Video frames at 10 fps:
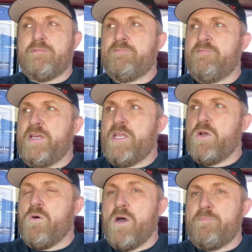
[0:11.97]

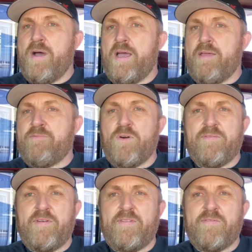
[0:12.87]
video on my
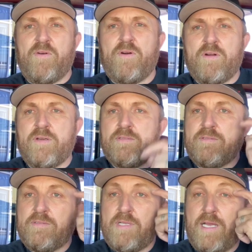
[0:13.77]
454
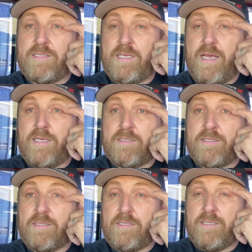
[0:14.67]

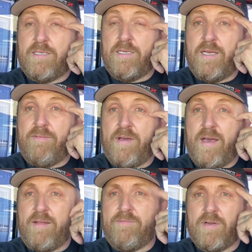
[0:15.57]
SS I've
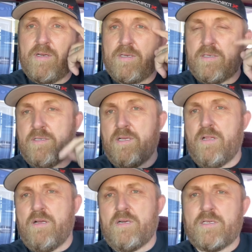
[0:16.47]
had for a
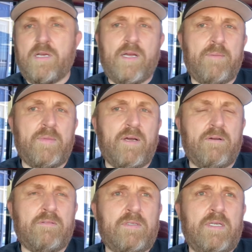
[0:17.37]
long time now.